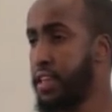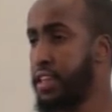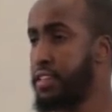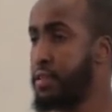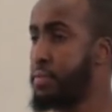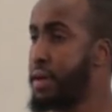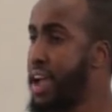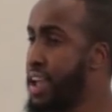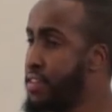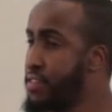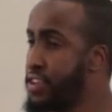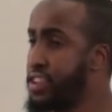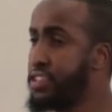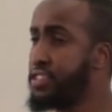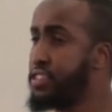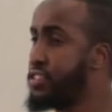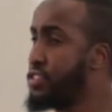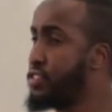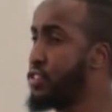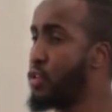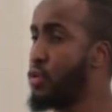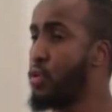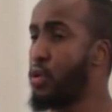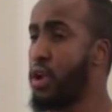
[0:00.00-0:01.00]
He said, my evidence is
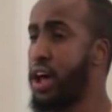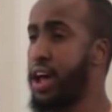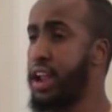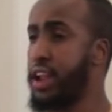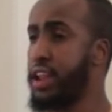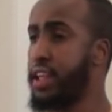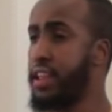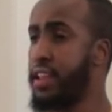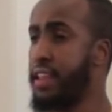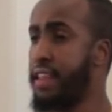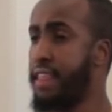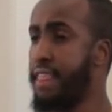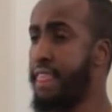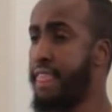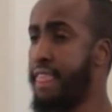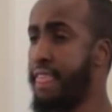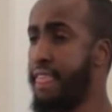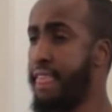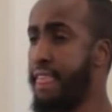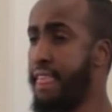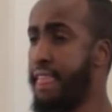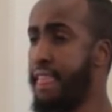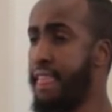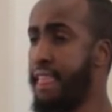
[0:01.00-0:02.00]
in the Quran.
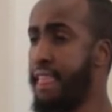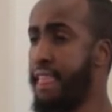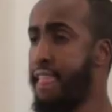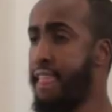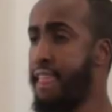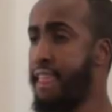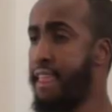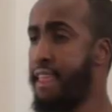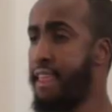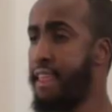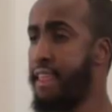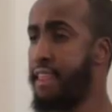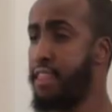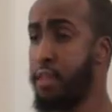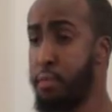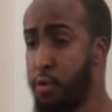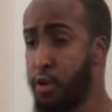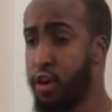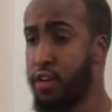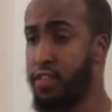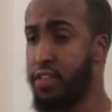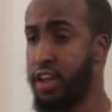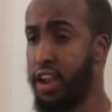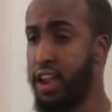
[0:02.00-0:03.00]
The
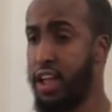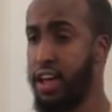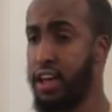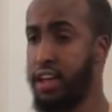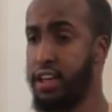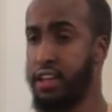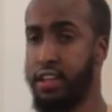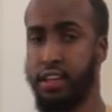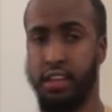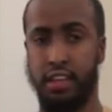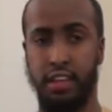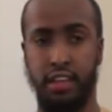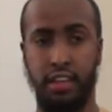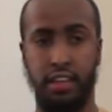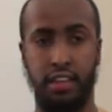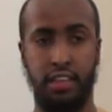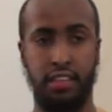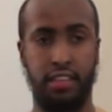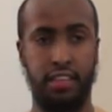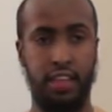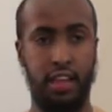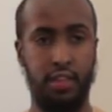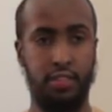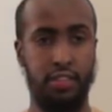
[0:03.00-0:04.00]
book of Allah.
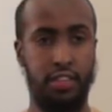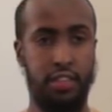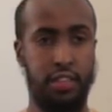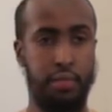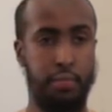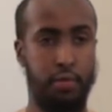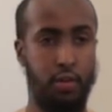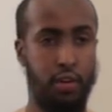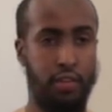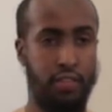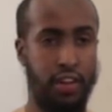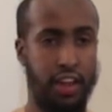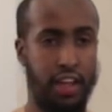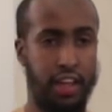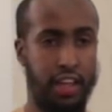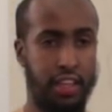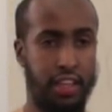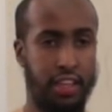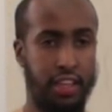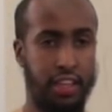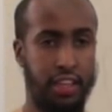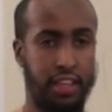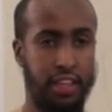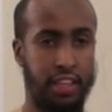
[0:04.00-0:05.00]
He said, how's it in the book of Allah?
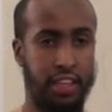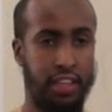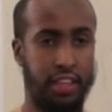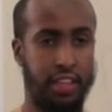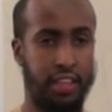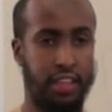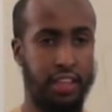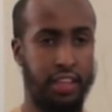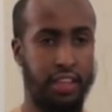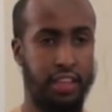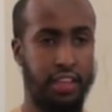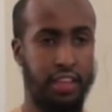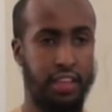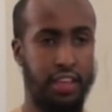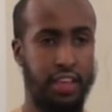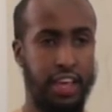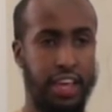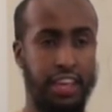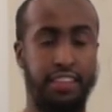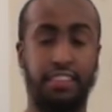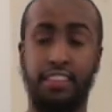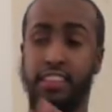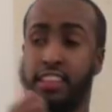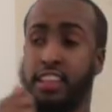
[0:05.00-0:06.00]

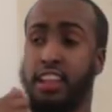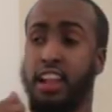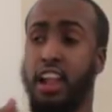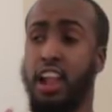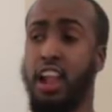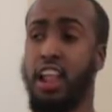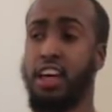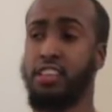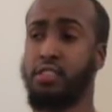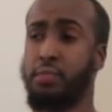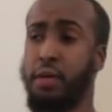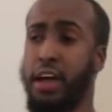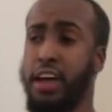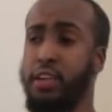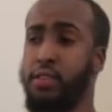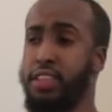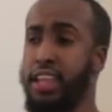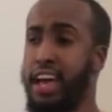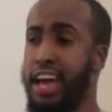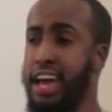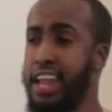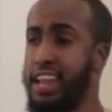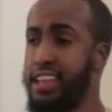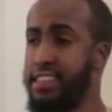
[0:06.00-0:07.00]
He said, didn't Allah subhanahu wa
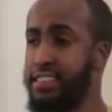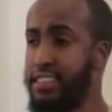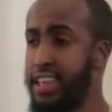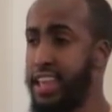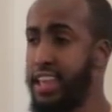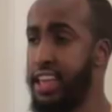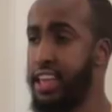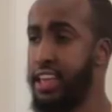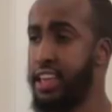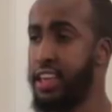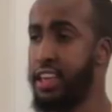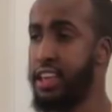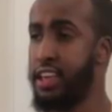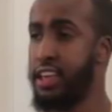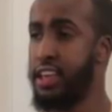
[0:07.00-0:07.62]
ta'ala say,